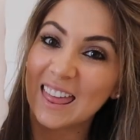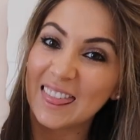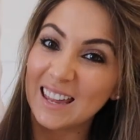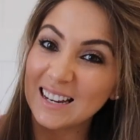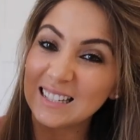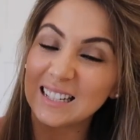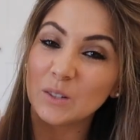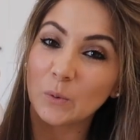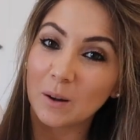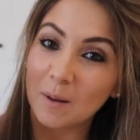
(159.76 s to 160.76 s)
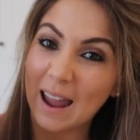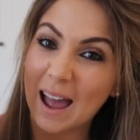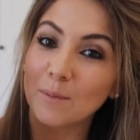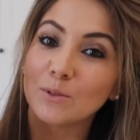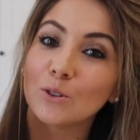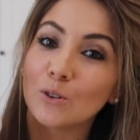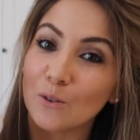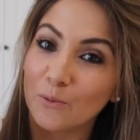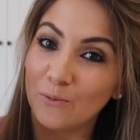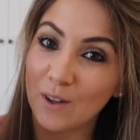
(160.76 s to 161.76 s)
This is one of my
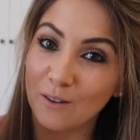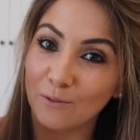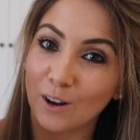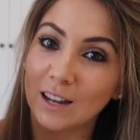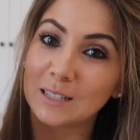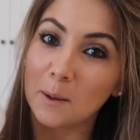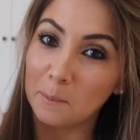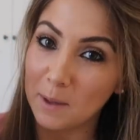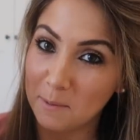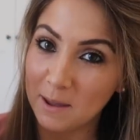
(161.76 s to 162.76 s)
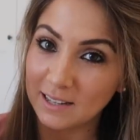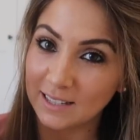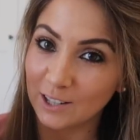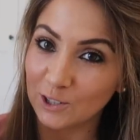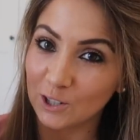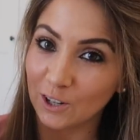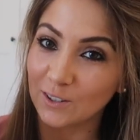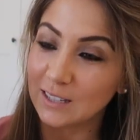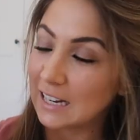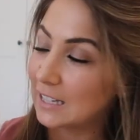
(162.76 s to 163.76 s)
absolute favourite baby
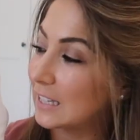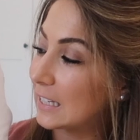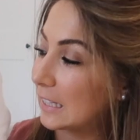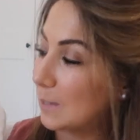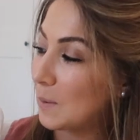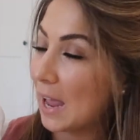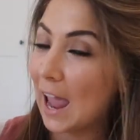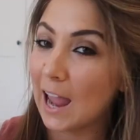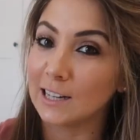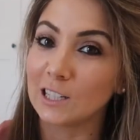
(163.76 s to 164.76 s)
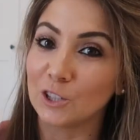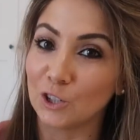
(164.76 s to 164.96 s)
essentials. It's the SLEEPYHEAD